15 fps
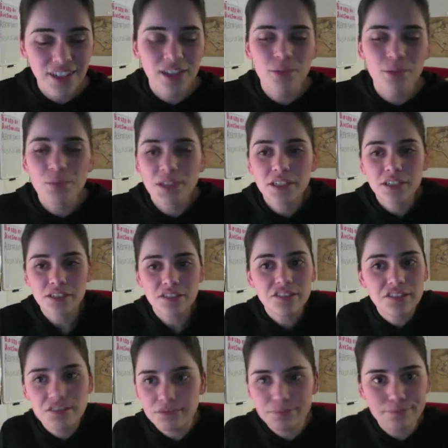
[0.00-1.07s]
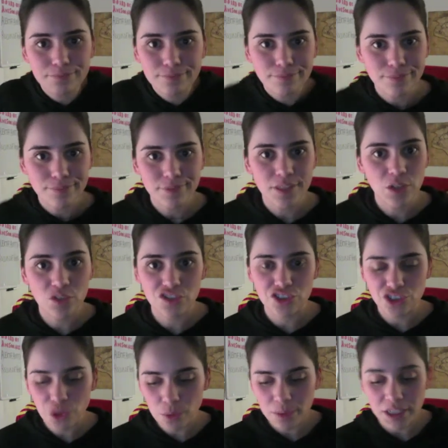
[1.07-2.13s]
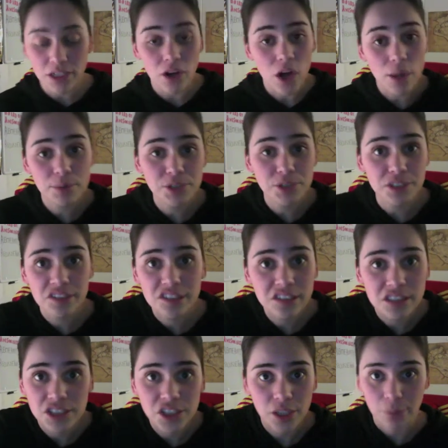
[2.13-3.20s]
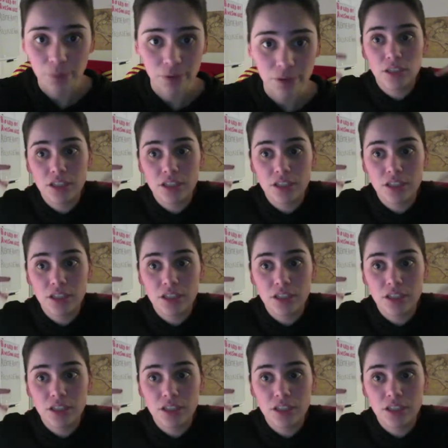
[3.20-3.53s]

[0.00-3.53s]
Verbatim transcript: Because there's so many options to Shepard.